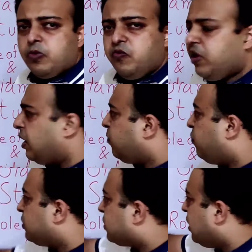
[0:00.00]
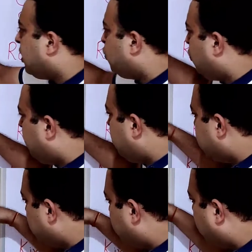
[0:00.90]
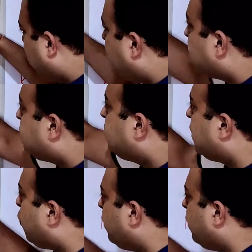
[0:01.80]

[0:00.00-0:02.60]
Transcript: we can firstly do bg5, hg,